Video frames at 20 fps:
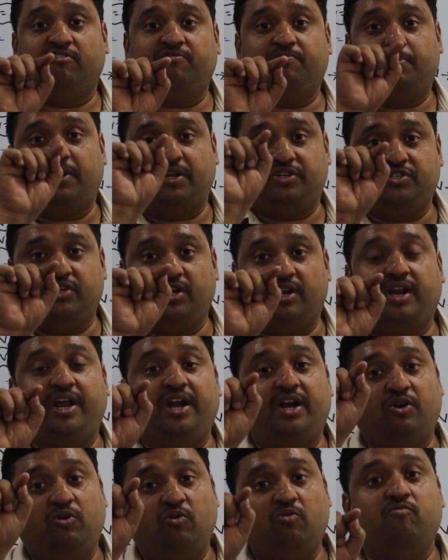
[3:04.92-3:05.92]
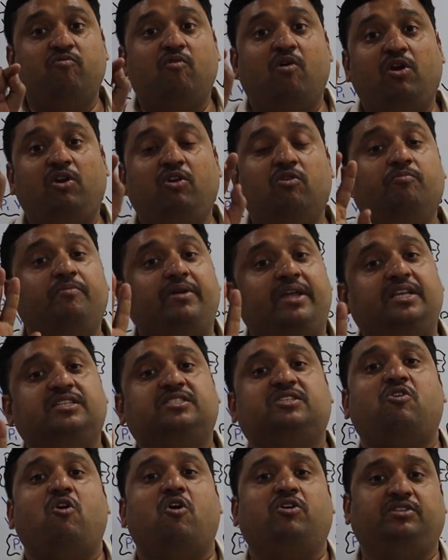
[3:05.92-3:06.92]
of pressure into volume
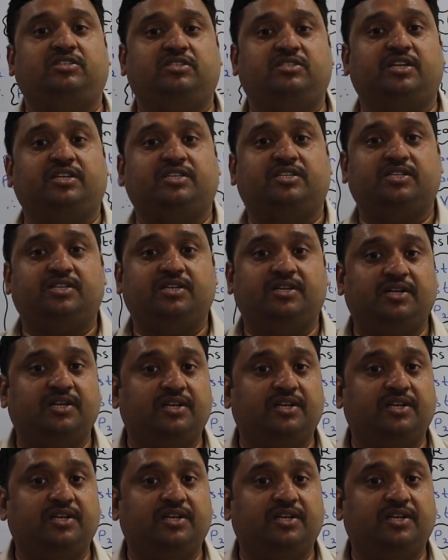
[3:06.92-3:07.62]
is constant.